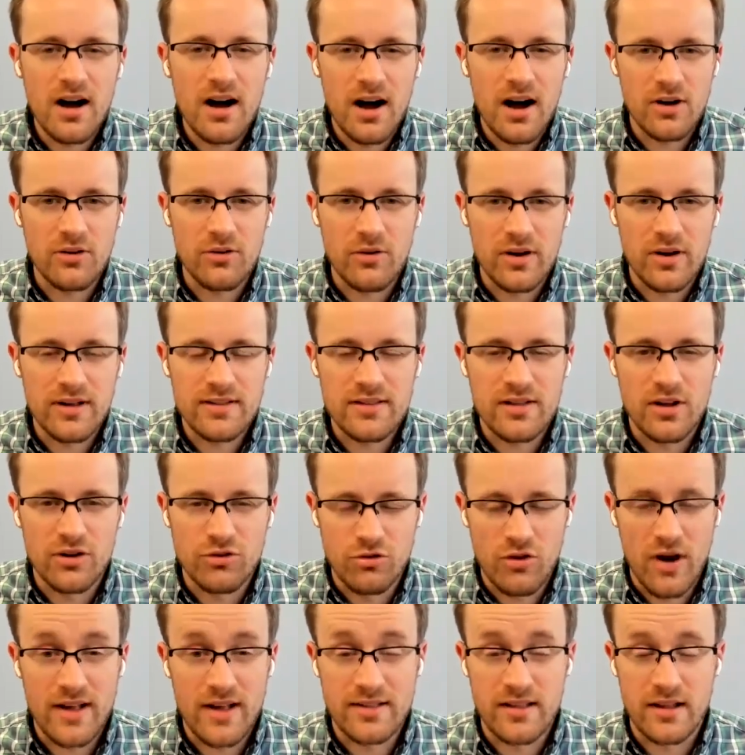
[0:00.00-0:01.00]
Congress
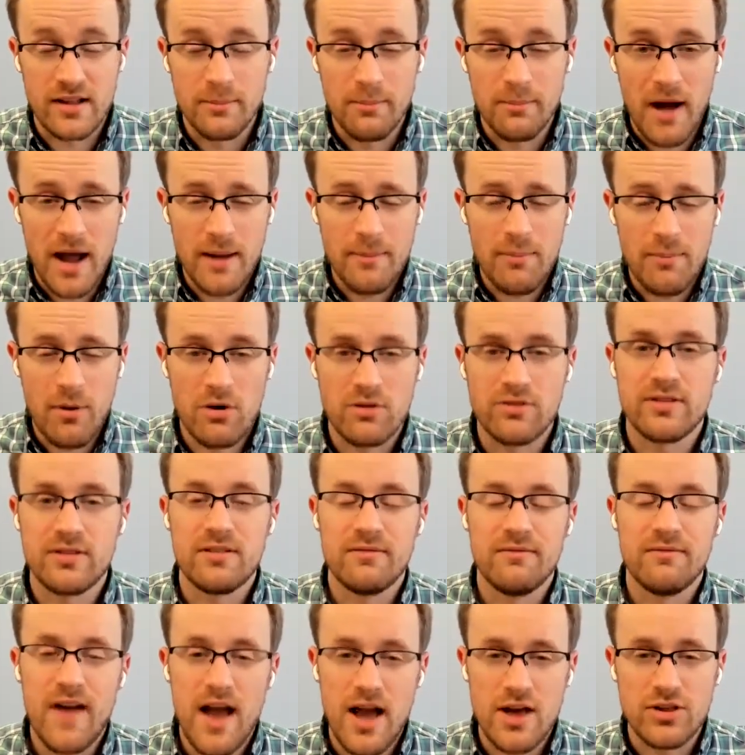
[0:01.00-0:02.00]
address in a
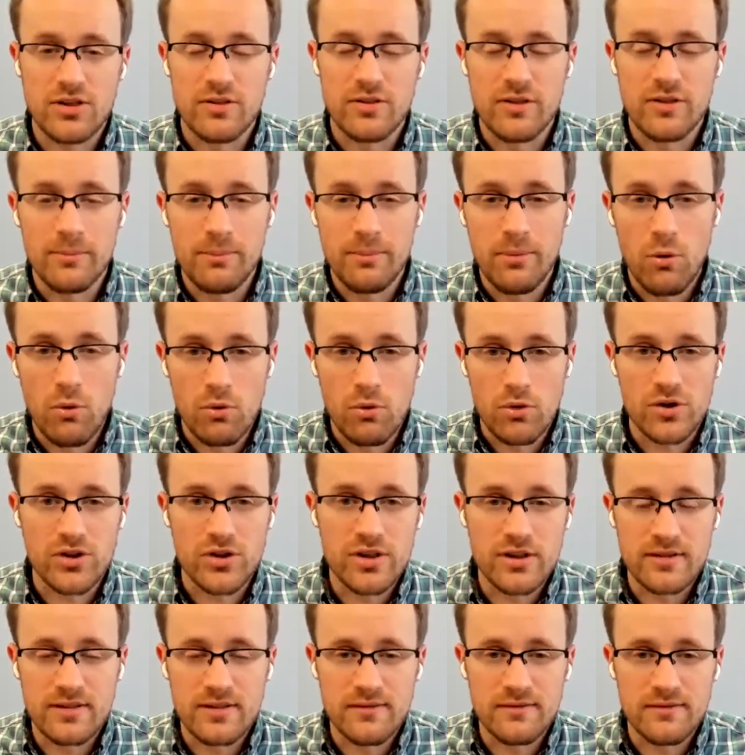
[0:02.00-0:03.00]
bipartisan fashion the
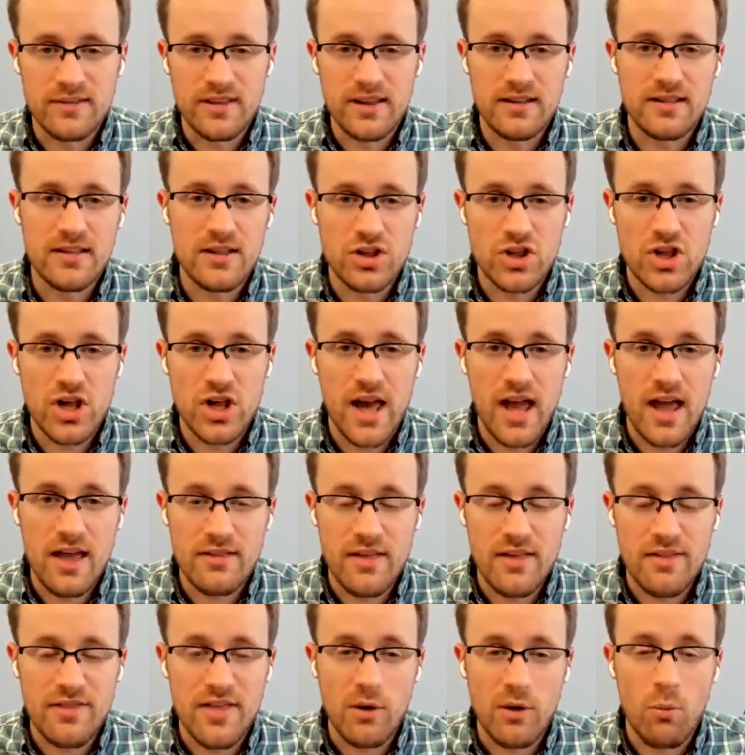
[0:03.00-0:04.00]
portions of
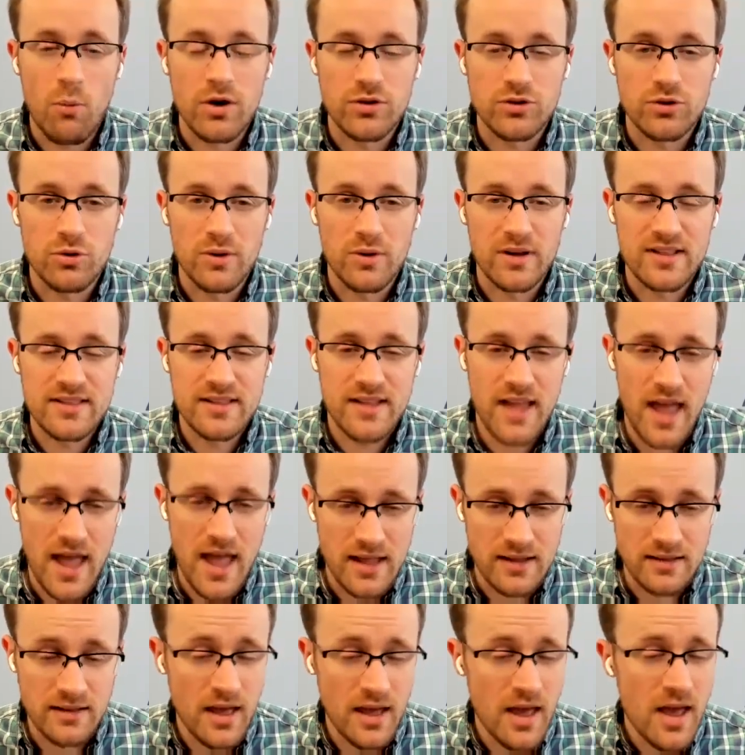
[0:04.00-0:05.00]
TCJA that they want to
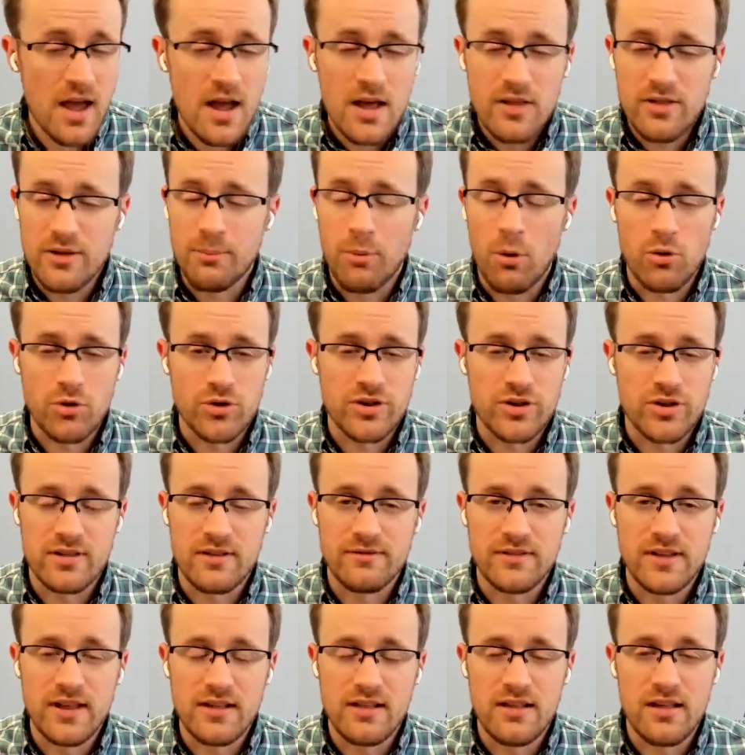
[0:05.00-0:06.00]
extend, the
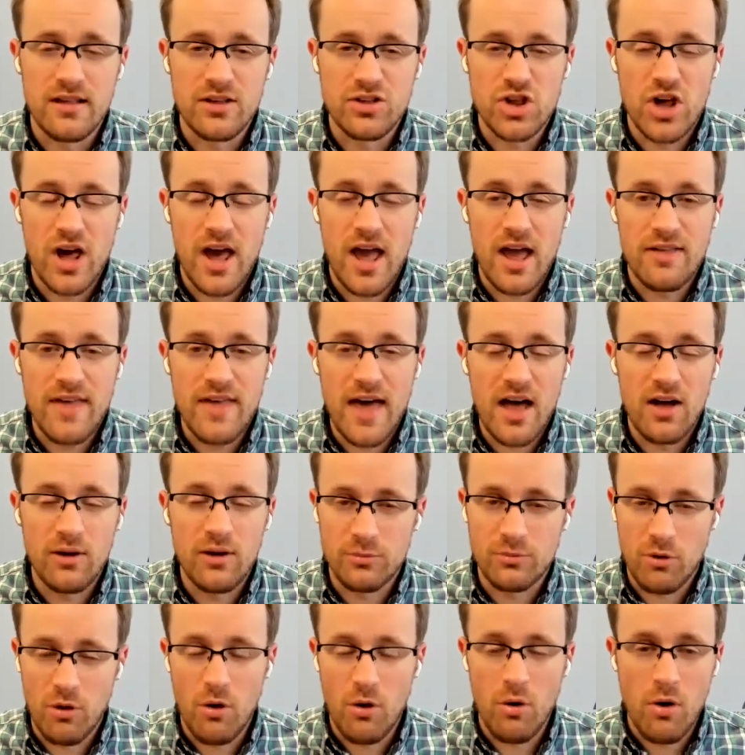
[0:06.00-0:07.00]
portions of TCJA that
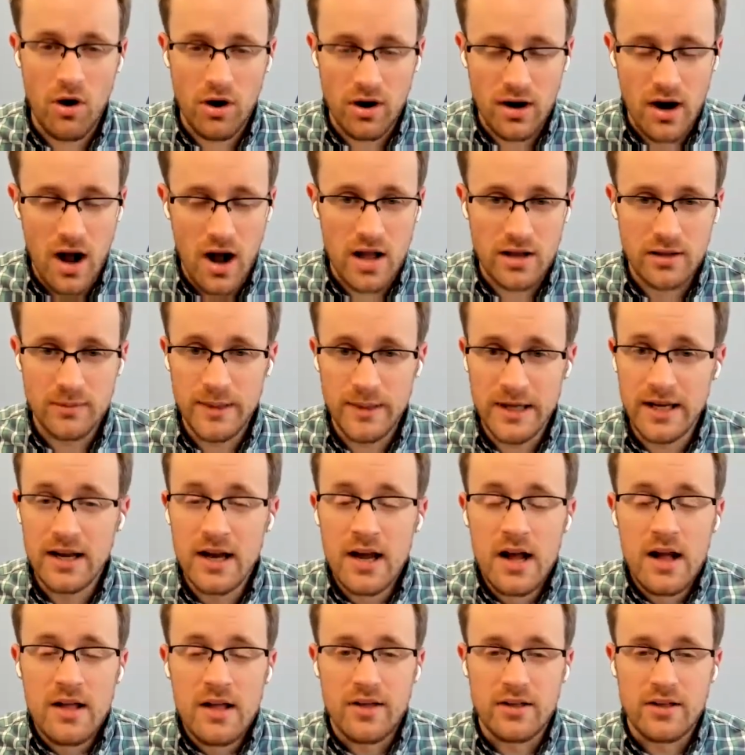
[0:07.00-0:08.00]
help grow our
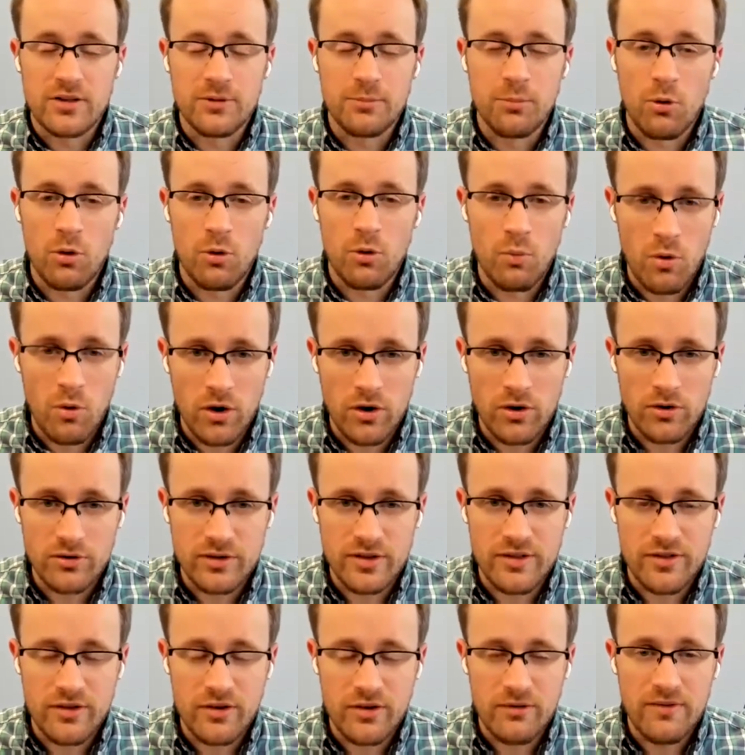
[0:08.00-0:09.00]
economy, that support
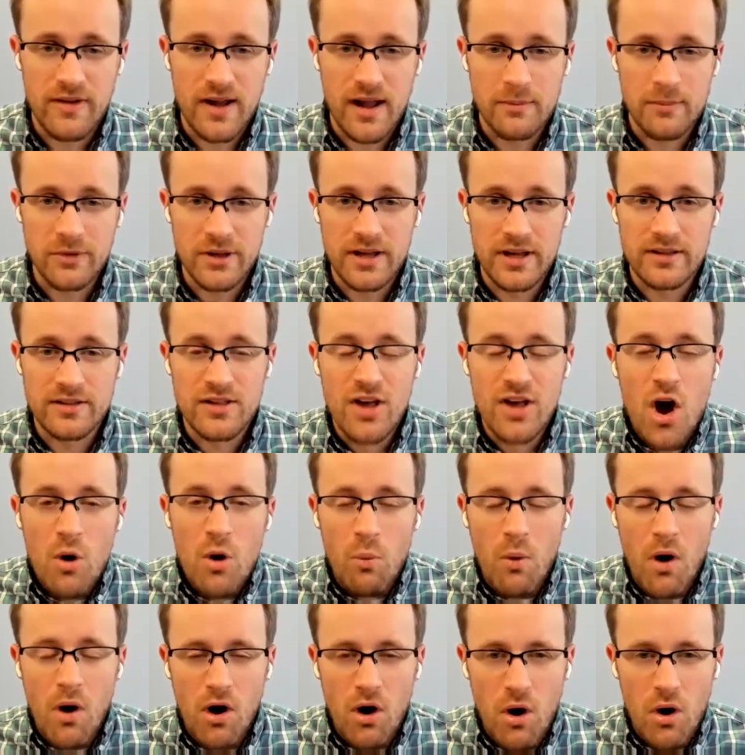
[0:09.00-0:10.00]
workers and their families,
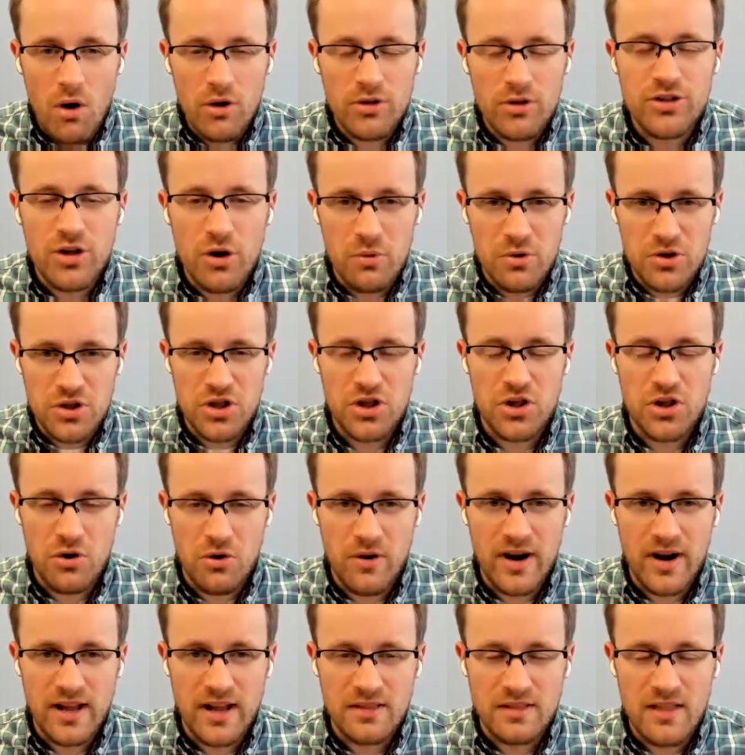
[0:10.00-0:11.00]
while also
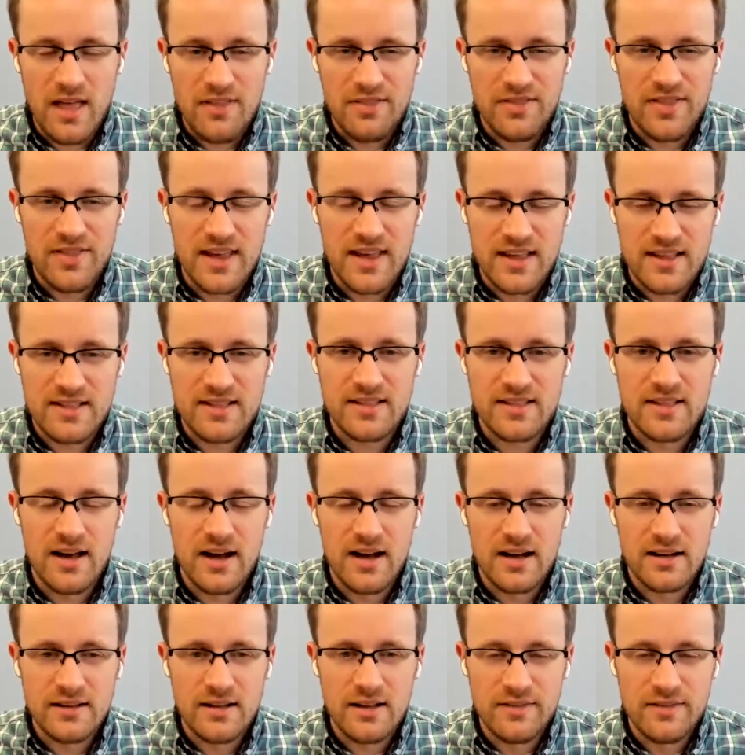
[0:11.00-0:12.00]
ensuring that this